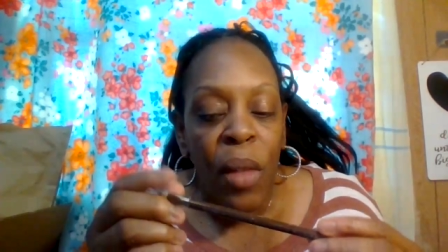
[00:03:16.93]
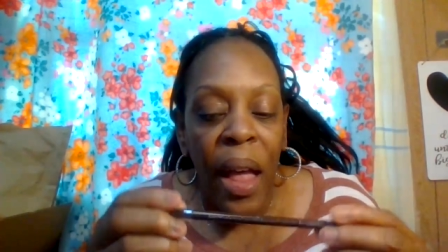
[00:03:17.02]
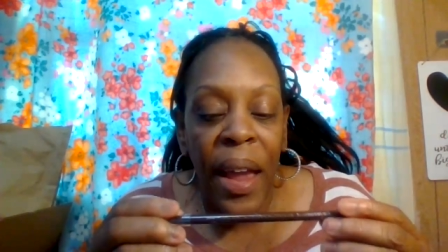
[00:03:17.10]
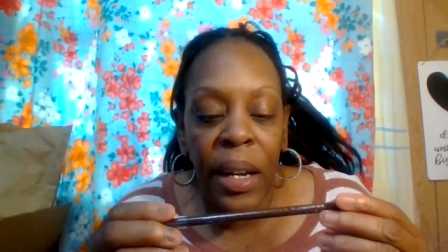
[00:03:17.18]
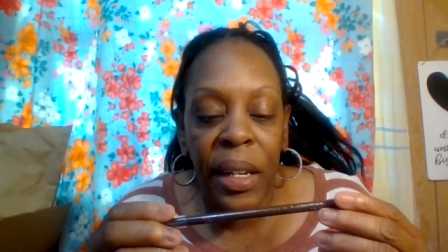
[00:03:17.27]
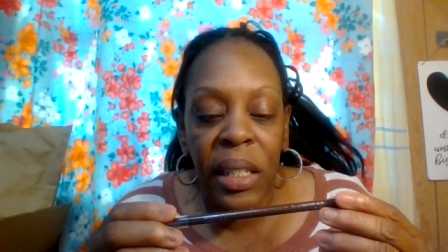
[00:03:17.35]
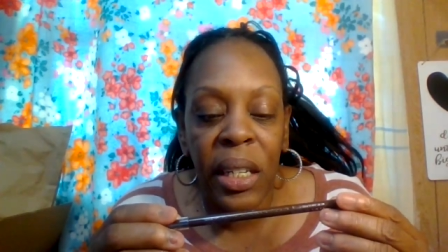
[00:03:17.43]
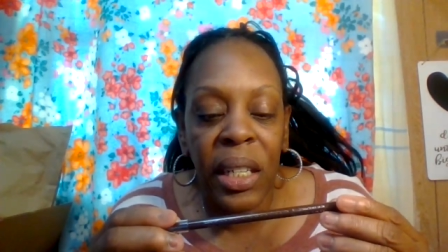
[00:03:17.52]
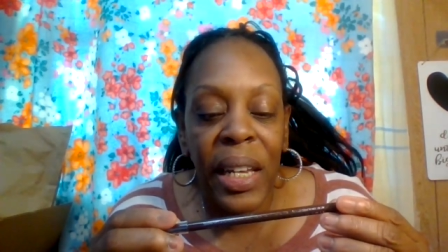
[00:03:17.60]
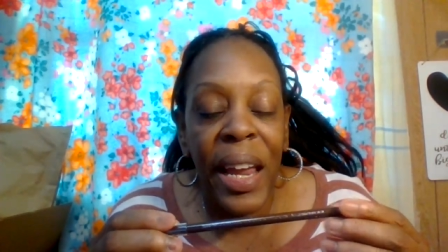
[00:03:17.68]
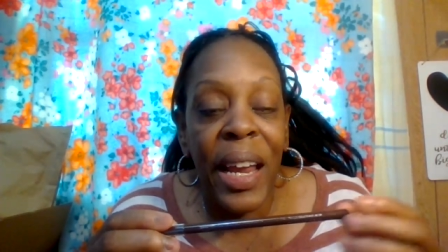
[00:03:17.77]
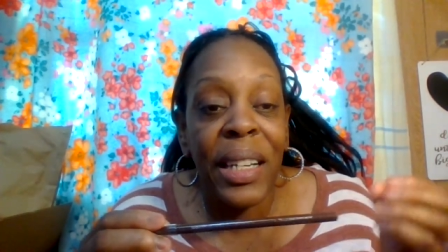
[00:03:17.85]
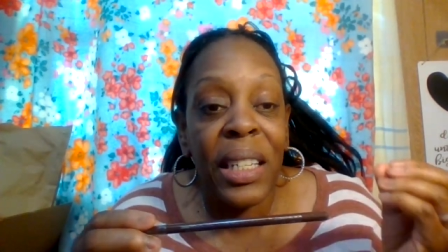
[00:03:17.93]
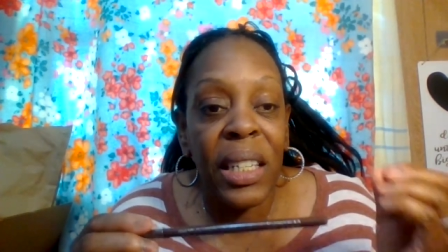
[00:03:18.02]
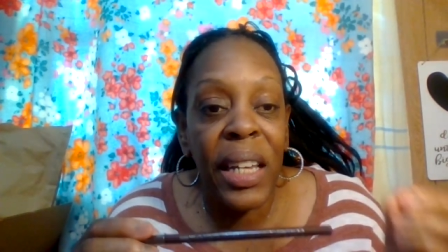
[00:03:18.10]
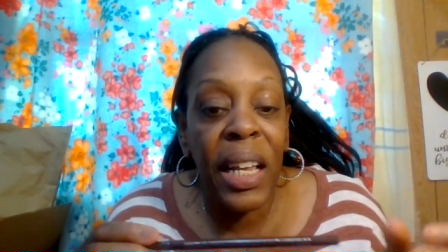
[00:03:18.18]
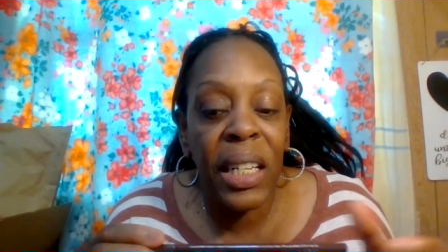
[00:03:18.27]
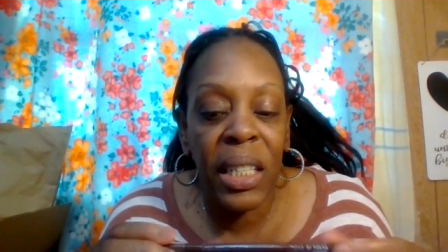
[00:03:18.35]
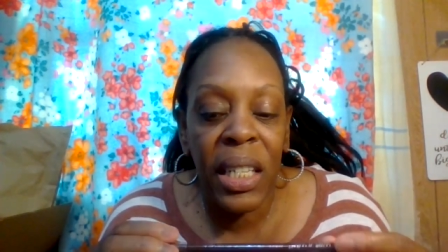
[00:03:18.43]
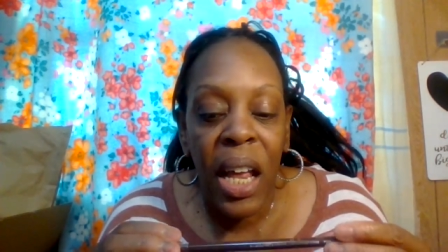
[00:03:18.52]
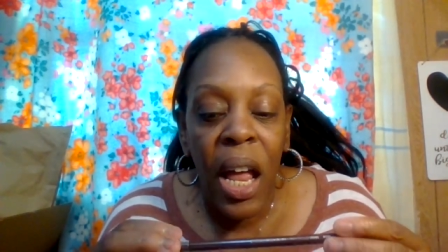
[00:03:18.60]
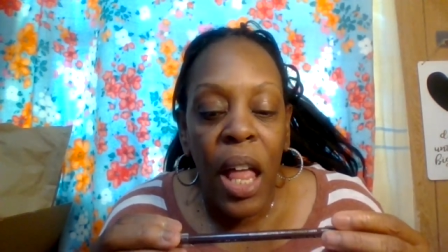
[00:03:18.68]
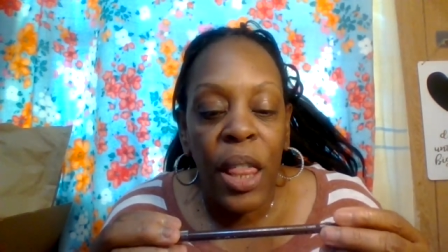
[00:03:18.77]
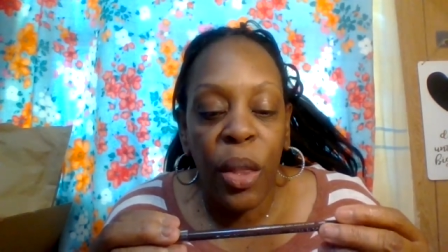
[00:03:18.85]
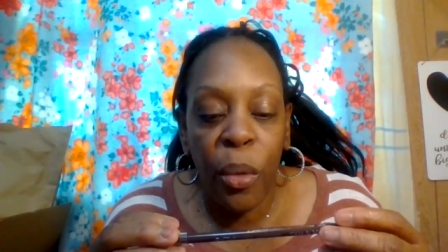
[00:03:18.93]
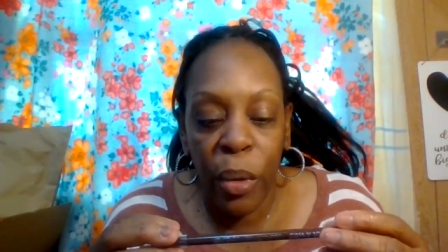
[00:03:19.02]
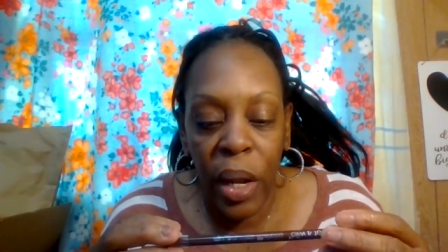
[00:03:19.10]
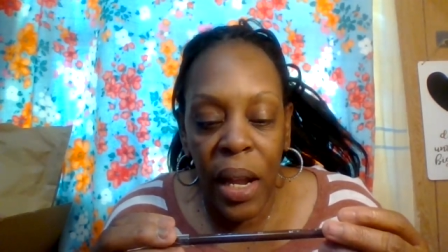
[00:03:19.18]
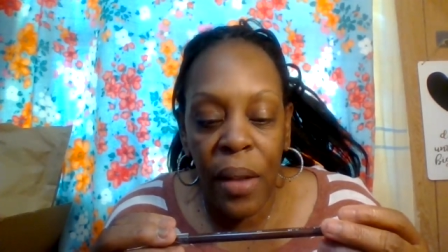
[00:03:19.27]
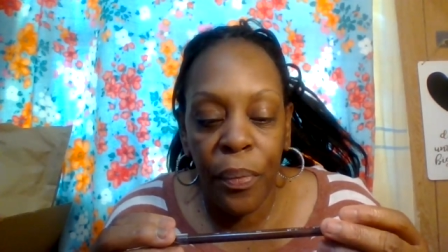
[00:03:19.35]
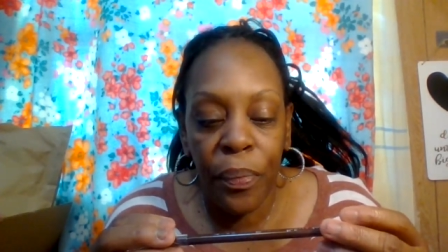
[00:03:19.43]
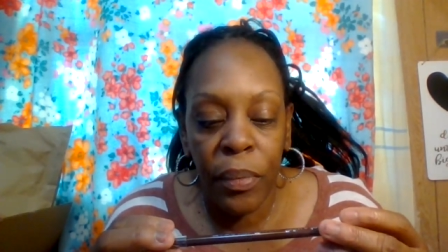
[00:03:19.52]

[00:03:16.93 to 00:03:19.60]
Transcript: and this is in six three